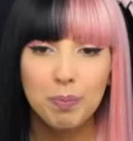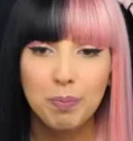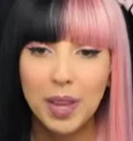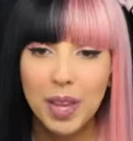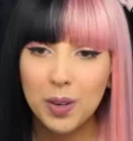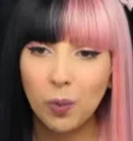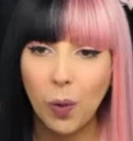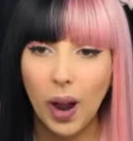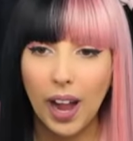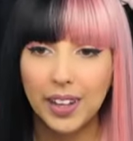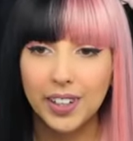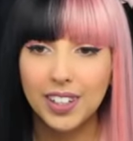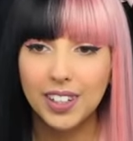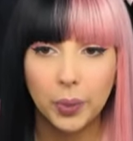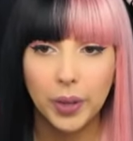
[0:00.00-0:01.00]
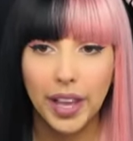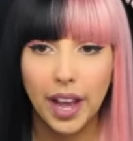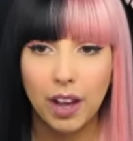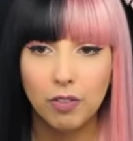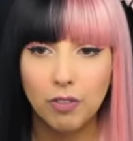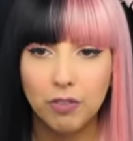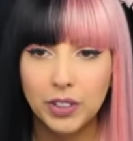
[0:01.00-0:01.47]
Meanwhile, we
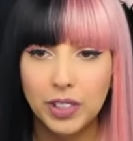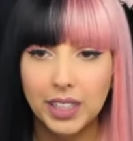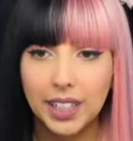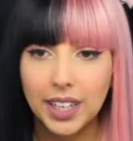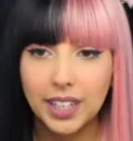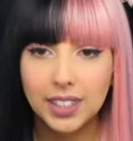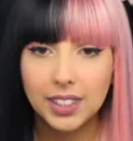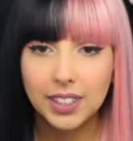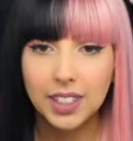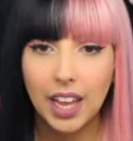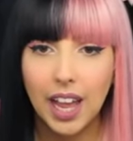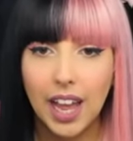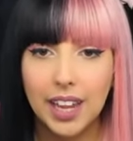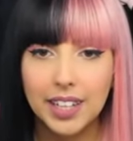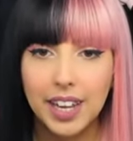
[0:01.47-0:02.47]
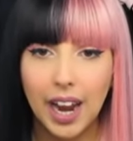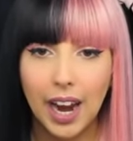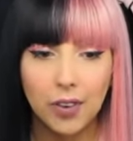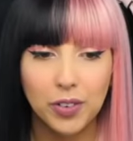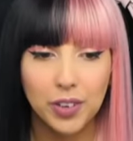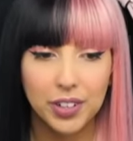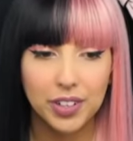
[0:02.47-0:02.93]
have Felice and
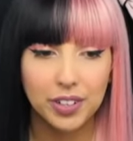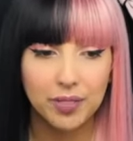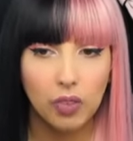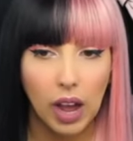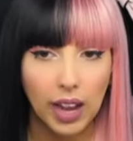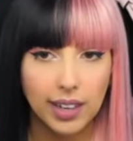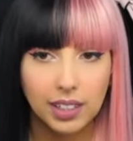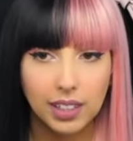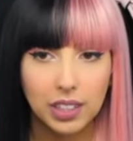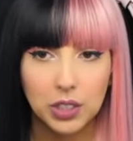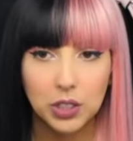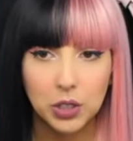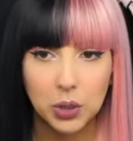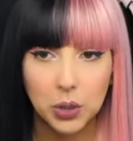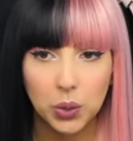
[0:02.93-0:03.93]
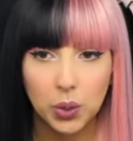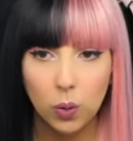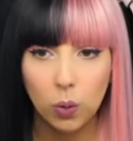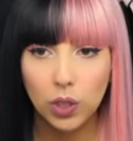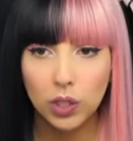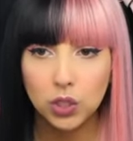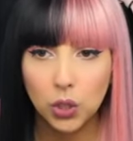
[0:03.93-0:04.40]
Aaron. Finally, dude.
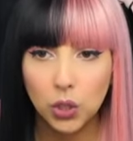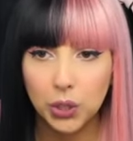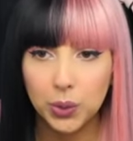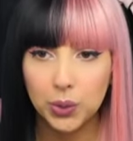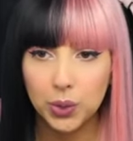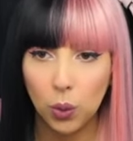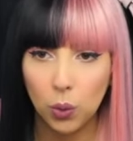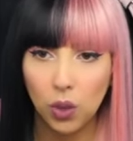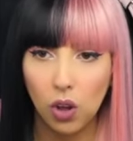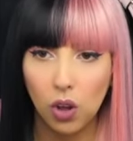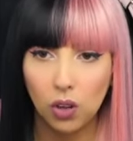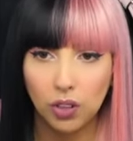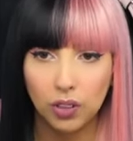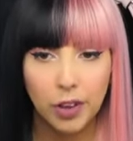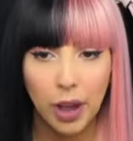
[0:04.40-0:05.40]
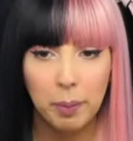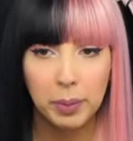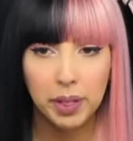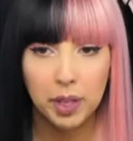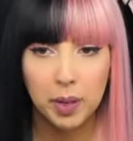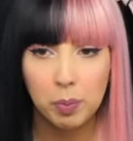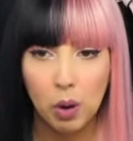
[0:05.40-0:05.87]
What took you so long?
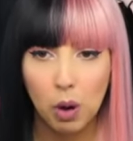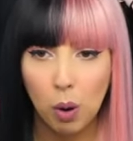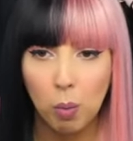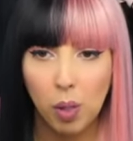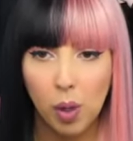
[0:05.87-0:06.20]
Family problem